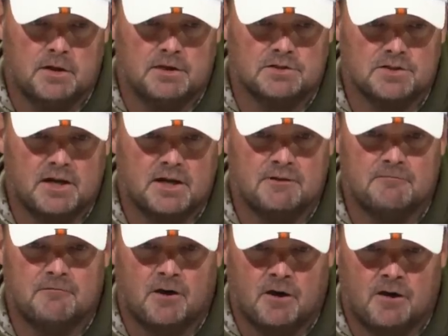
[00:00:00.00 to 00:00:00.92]
stayed
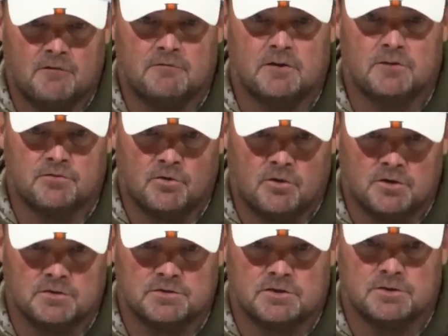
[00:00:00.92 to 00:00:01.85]
involved as
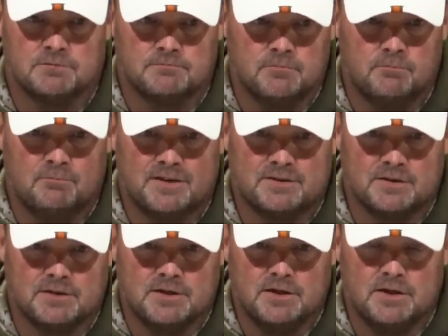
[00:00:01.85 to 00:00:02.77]
far as
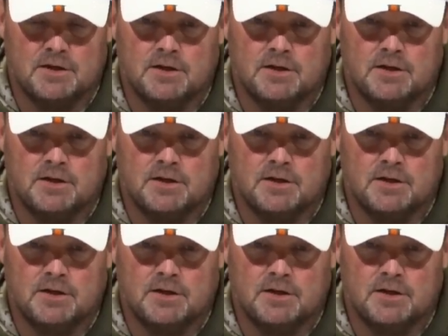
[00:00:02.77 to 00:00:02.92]
mentally,